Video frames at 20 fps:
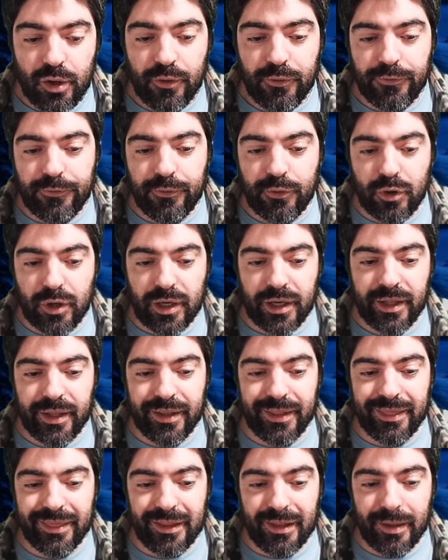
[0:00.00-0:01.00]
for
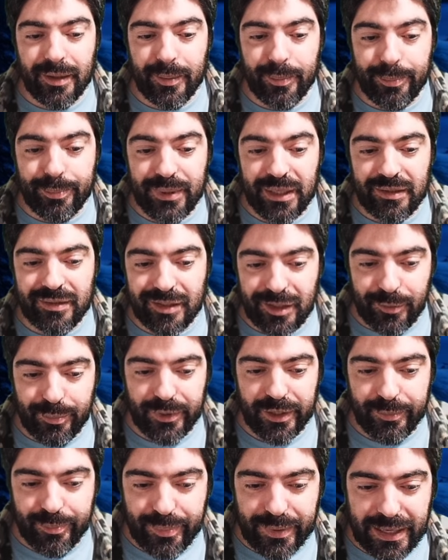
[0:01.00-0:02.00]
the Peter
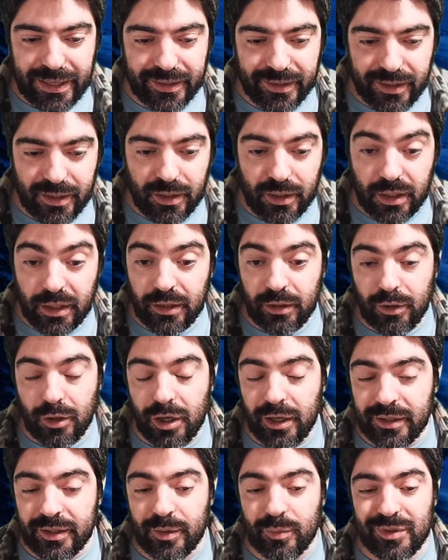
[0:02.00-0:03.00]
B. Parker
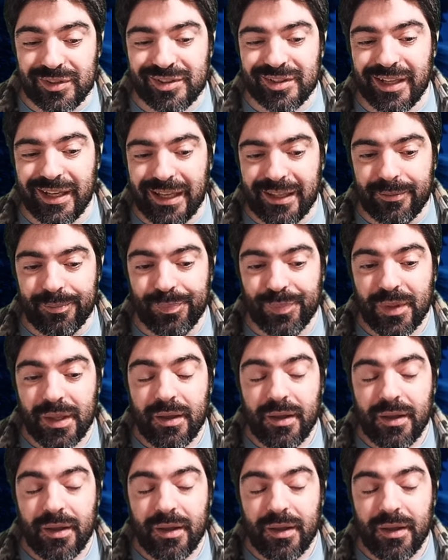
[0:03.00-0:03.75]
unlock. Once again,